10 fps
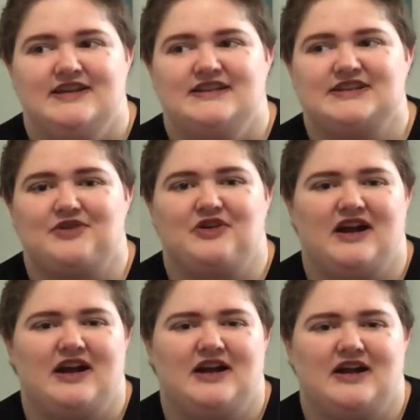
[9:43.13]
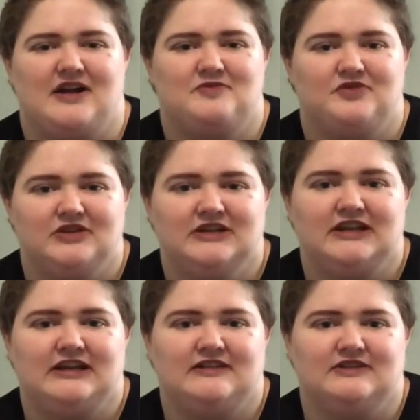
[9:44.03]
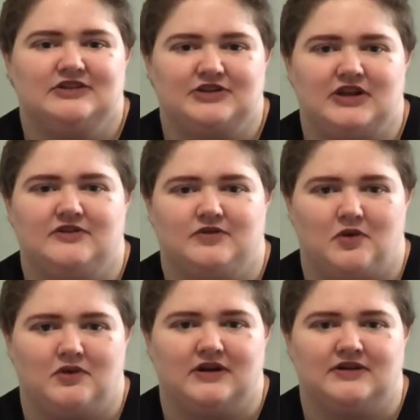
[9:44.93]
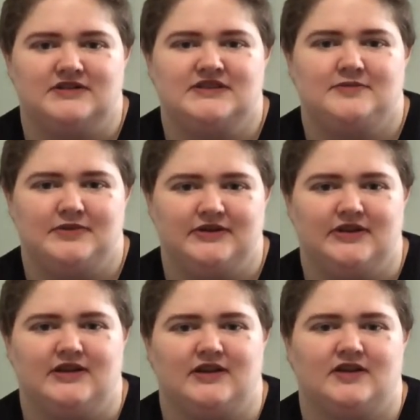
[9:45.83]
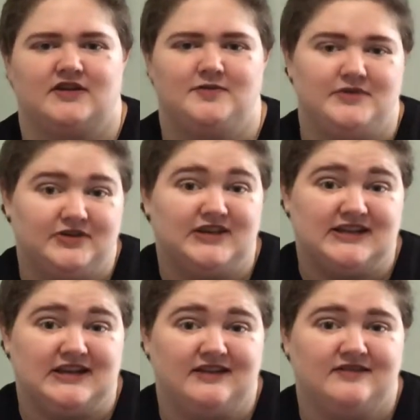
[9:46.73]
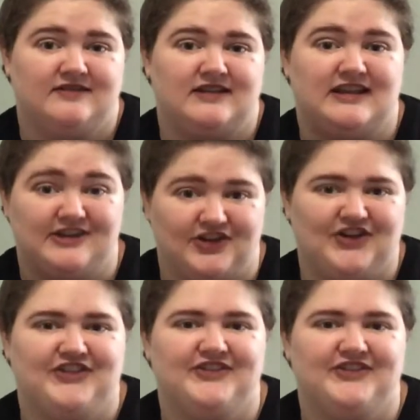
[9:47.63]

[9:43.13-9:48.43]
So I'm really looking forward to building a community here